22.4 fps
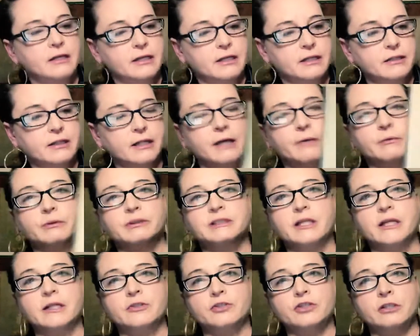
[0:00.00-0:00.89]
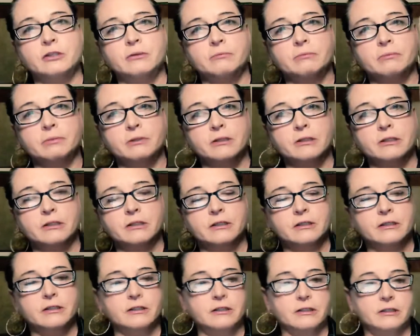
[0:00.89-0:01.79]
That was not cheap
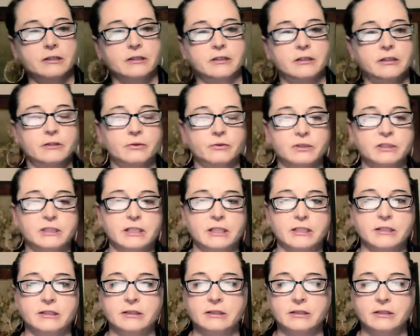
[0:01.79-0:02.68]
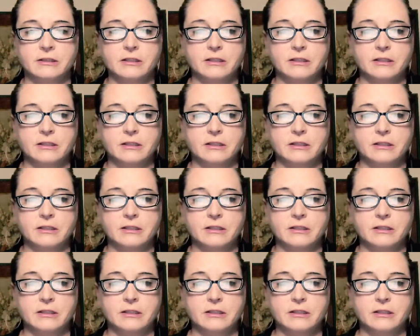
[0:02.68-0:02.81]
in those days.